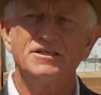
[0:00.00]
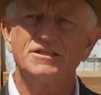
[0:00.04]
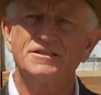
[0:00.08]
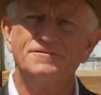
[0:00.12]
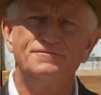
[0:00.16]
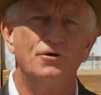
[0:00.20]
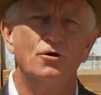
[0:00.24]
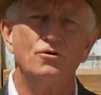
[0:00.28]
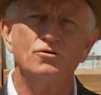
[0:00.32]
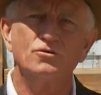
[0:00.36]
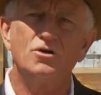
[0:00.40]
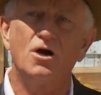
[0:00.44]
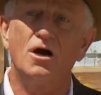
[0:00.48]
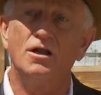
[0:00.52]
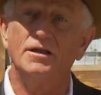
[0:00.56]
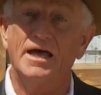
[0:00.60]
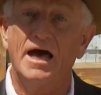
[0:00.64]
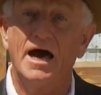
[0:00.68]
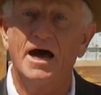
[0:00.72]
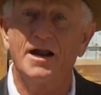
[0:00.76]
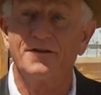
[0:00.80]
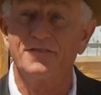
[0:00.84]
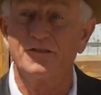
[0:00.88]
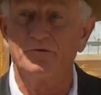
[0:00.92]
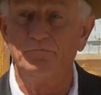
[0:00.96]
this phone call
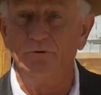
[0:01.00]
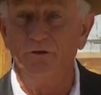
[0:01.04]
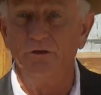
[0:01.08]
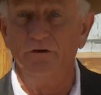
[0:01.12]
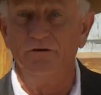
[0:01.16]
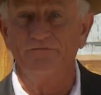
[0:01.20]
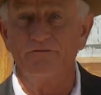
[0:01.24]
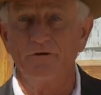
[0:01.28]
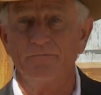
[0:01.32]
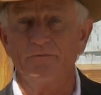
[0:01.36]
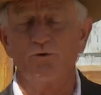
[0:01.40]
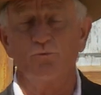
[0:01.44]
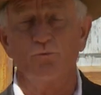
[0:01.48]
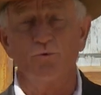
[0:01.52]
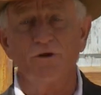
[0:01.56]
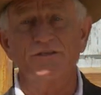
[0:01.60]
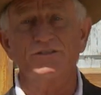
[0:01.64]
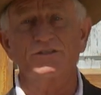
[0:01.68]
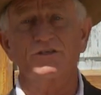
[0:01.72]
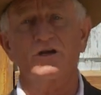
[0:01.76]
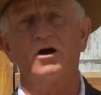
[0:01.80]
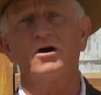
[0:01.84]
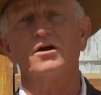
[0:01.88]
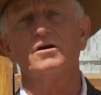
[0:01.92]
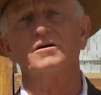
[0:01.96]
out of the blue from the
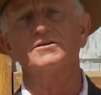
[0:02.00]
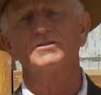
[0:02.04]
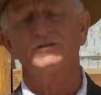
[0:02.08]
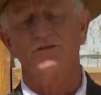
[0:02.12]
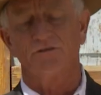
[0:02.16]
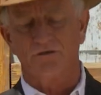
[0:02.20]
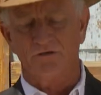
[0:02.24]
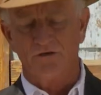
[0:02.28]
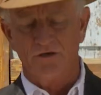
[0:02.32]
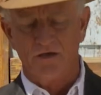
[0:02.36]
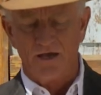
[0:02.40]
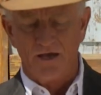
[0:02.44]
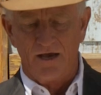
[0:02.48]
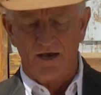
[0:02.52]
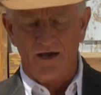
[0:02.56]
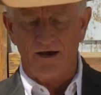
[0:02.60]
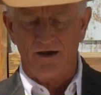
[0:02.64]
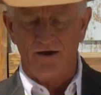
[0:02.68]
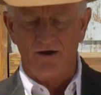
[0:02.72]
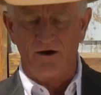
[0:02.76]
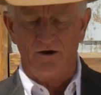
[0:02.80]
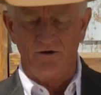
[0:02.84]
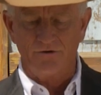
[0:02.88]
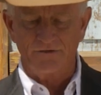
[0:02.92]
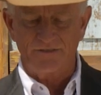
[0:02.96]
Ritz Carlton
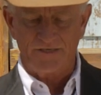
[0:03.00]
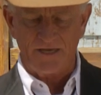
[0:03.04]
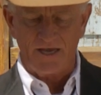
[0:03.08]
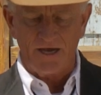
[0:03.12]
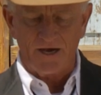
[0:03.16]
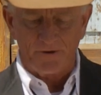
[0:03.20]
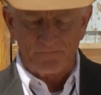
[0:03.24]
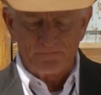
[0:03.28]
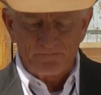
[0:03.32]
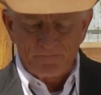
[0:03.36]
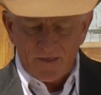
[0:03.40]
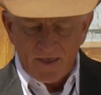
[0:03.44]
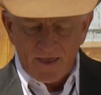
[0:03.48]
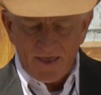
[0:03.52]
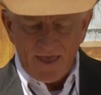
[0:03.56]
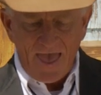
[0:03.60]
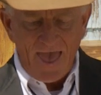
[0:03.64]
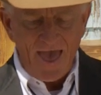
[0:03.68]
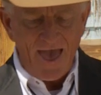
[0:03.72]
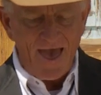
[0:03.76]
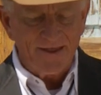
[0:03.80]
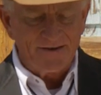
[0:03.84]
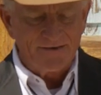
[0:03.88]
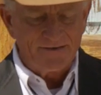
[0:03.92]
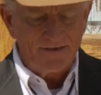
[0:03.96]
uh, Hotel,
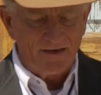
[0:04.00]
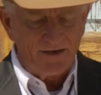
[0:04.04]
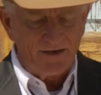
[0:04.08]
and